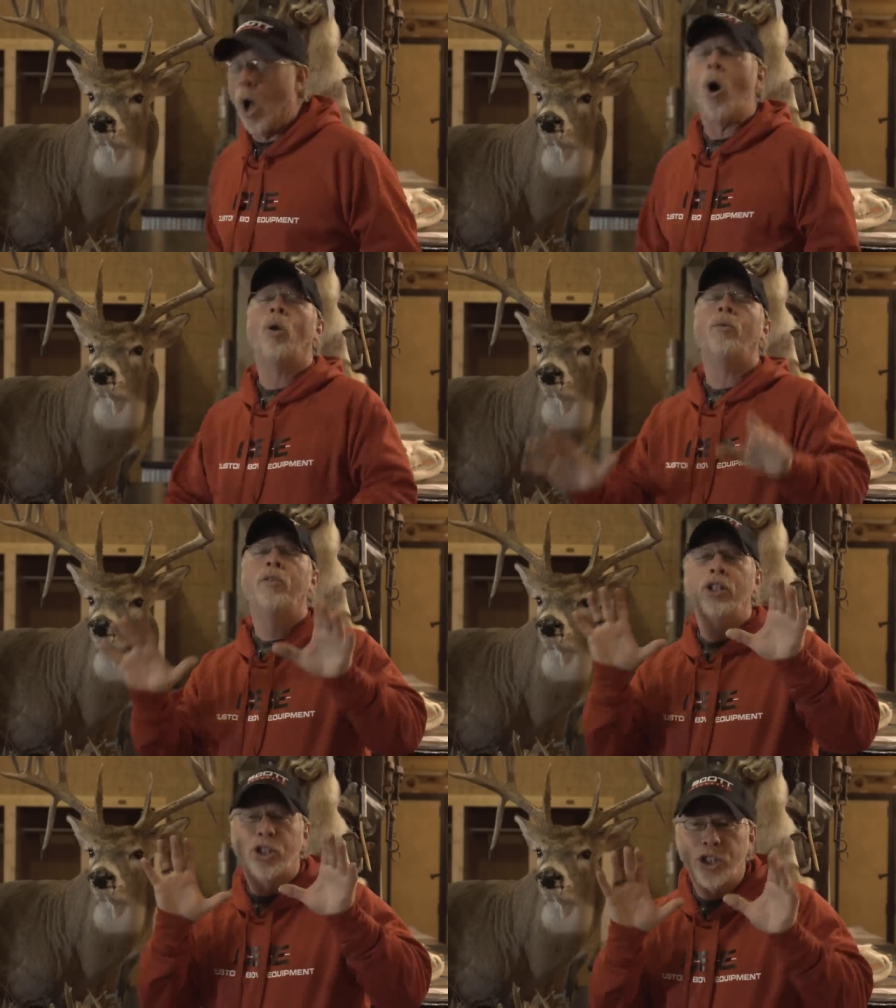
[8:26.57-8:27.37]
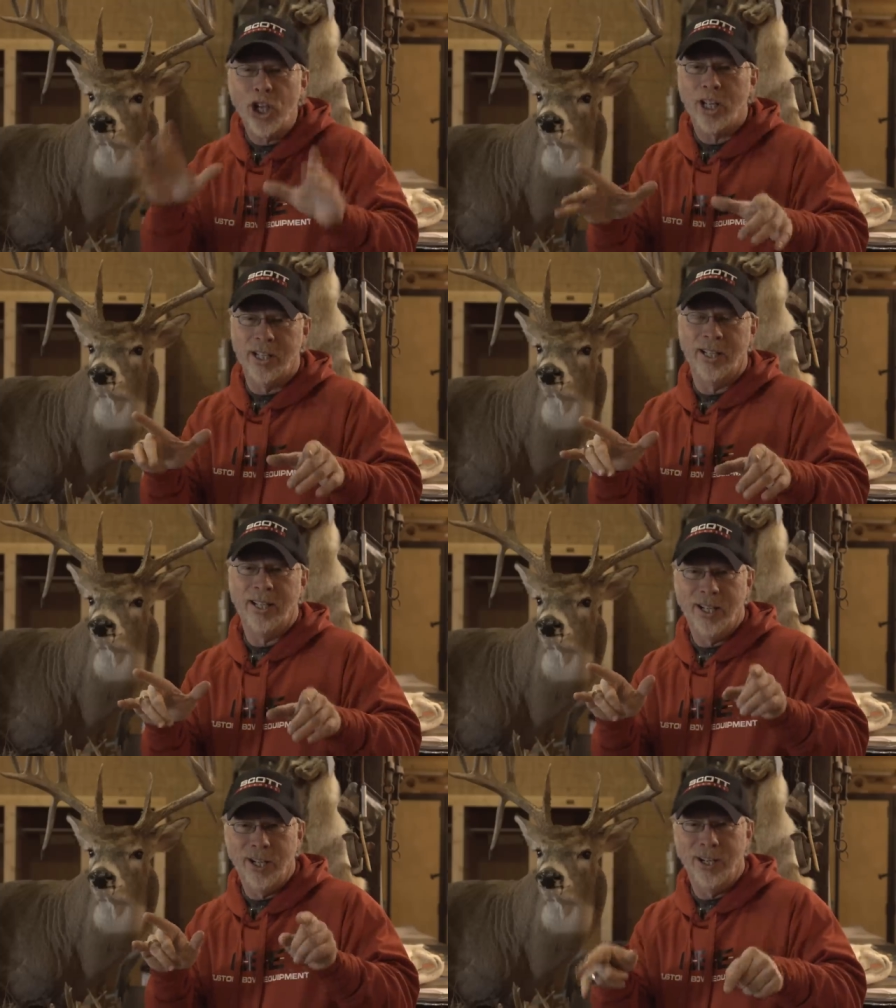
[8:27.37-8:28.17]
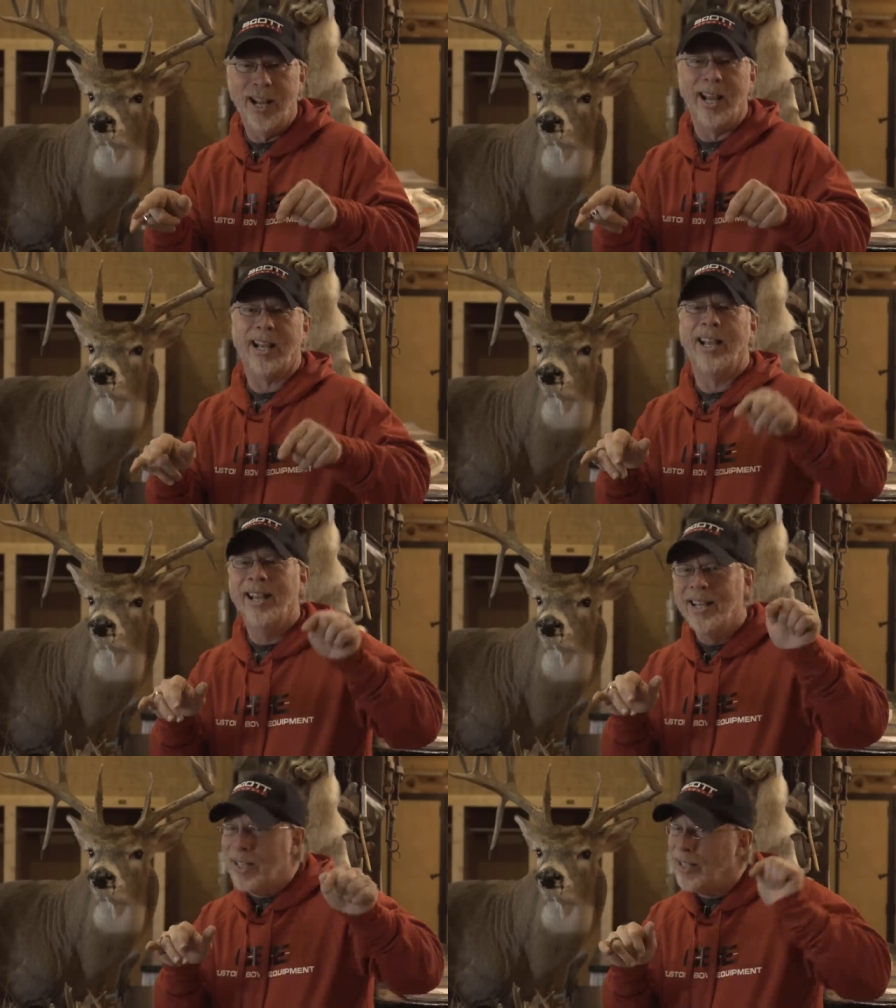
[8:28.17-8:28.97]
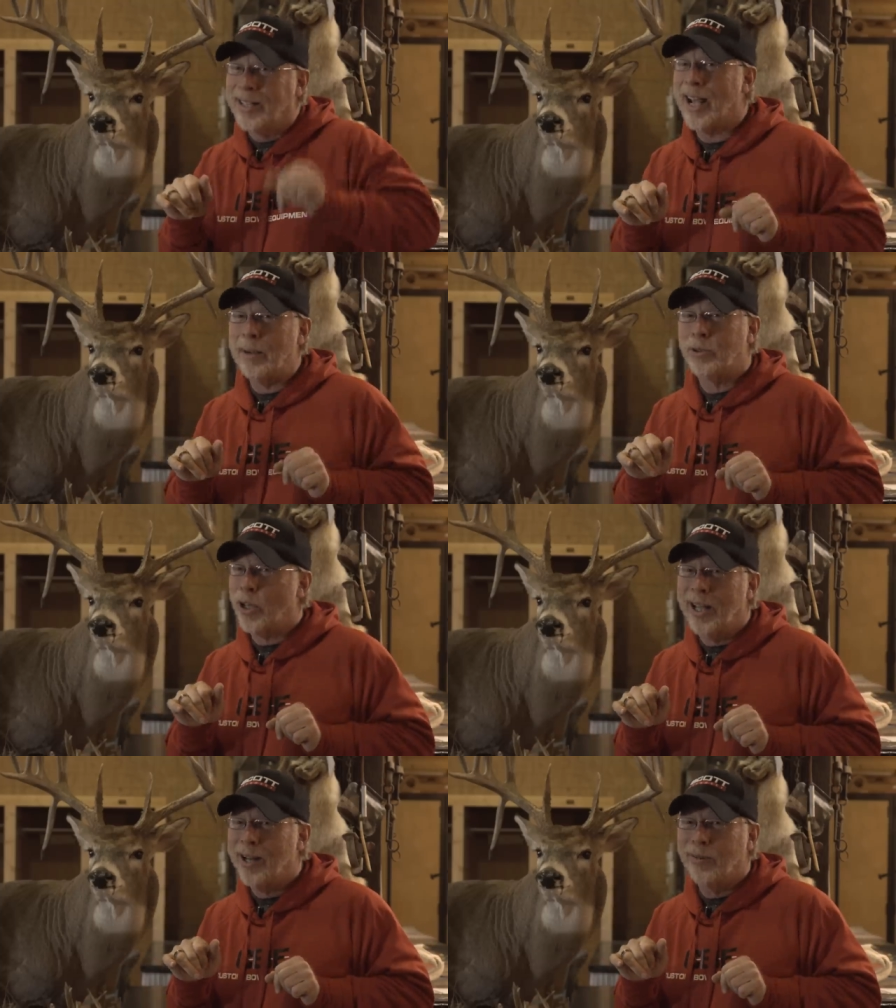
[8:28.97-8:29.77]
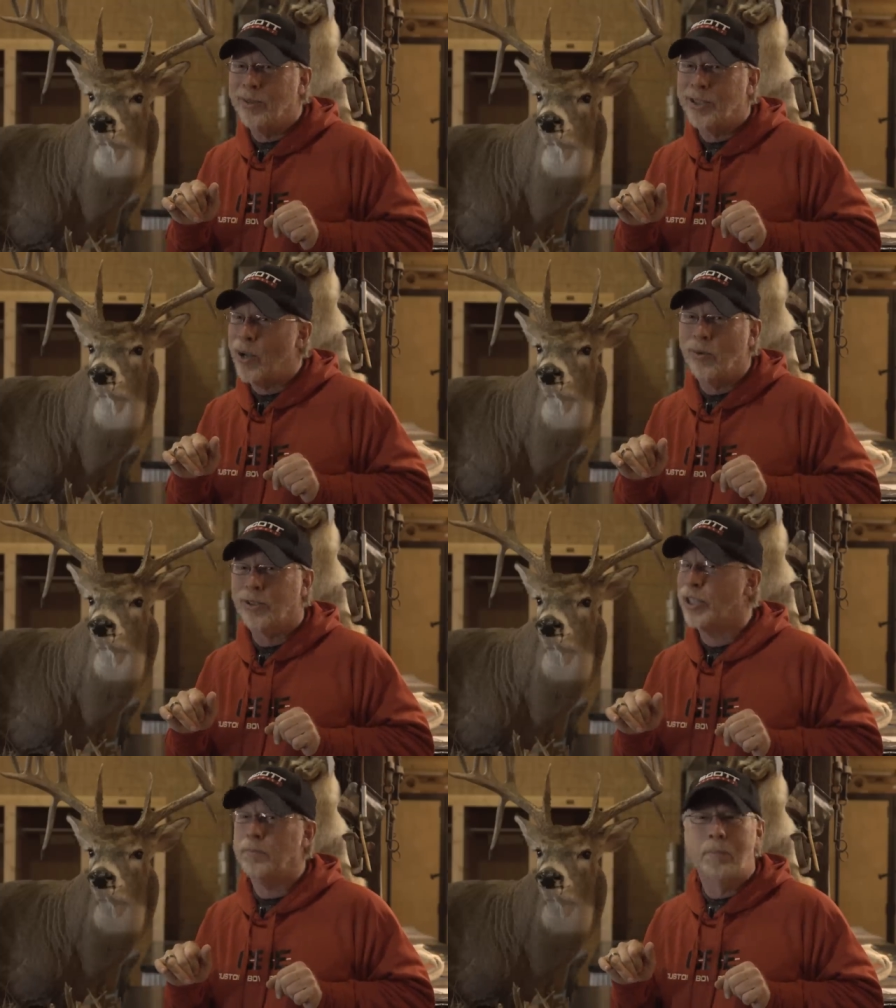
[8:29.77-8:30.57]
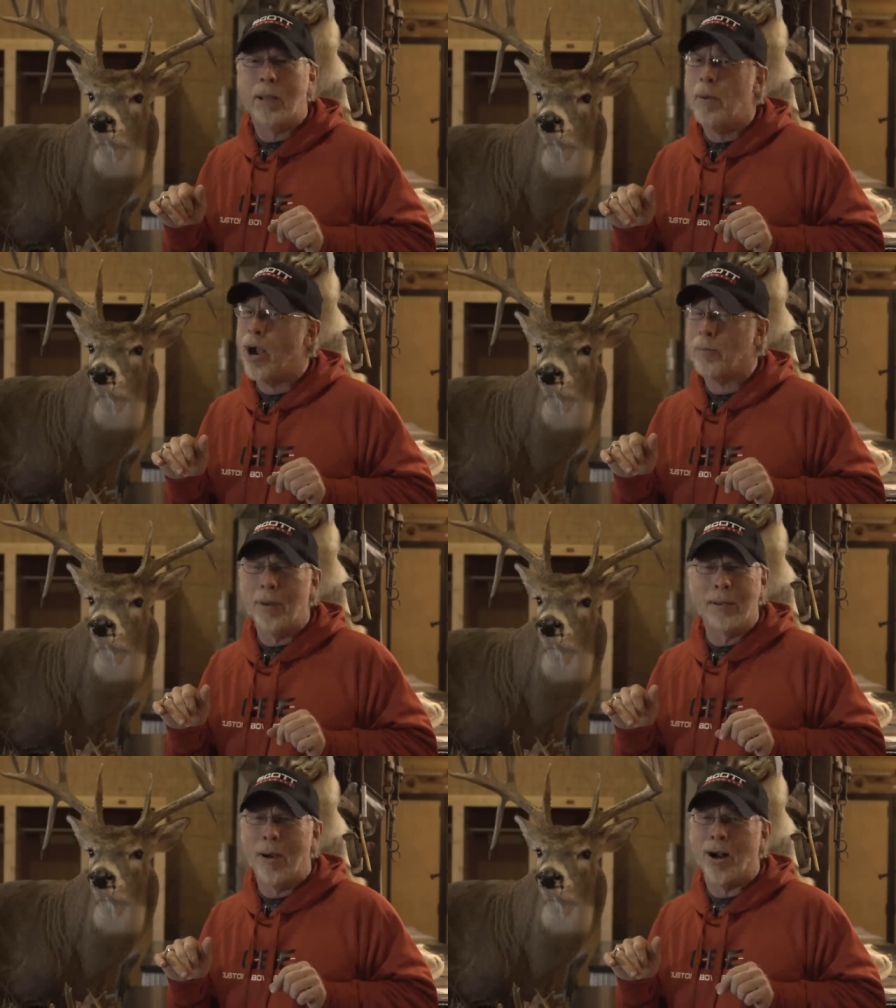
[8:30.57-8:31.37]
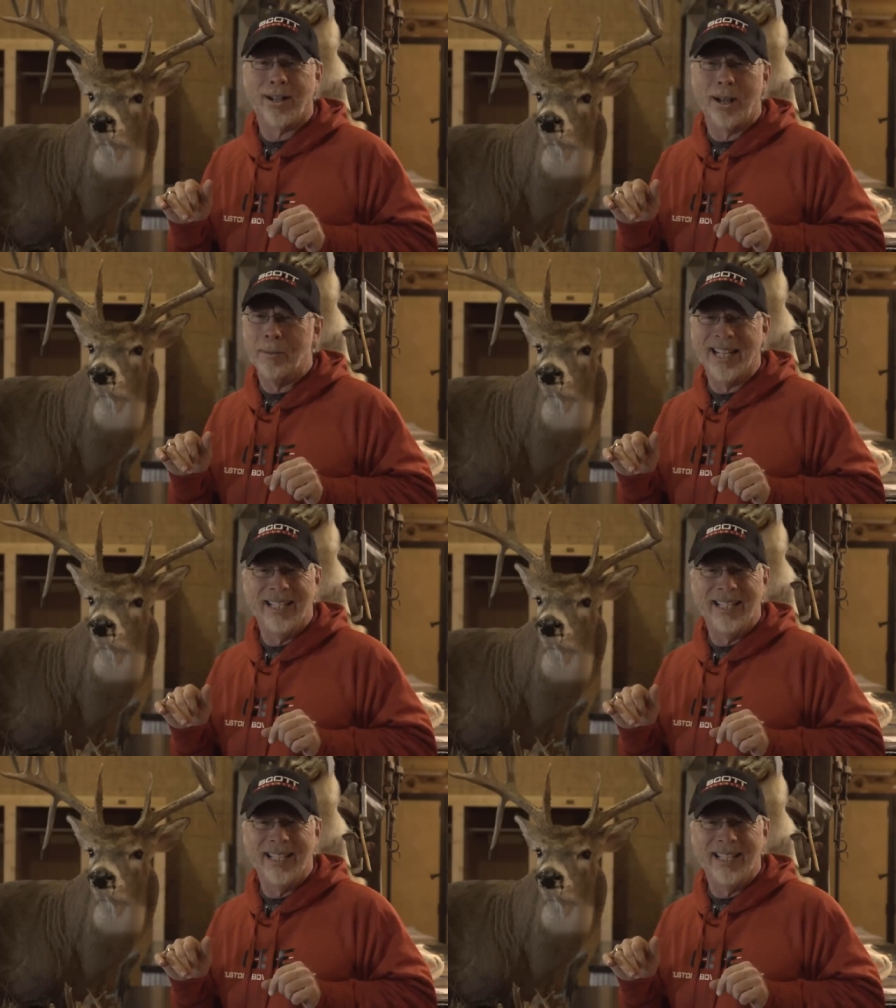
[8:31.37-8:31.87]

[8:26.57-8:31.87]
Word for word: All of a sudden, Nick taps Clint on the shoulder and says, Big buck, big buck, coming.